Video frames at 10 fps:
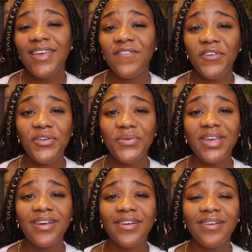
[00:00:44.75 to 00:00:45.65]
If you're new
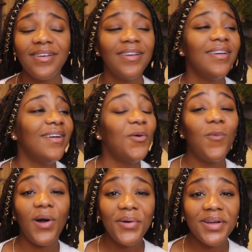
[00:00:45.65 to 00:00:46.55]
here,
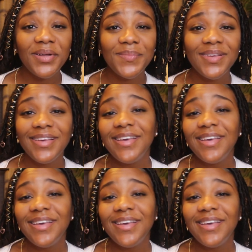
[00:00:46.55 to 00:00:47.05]
welcome.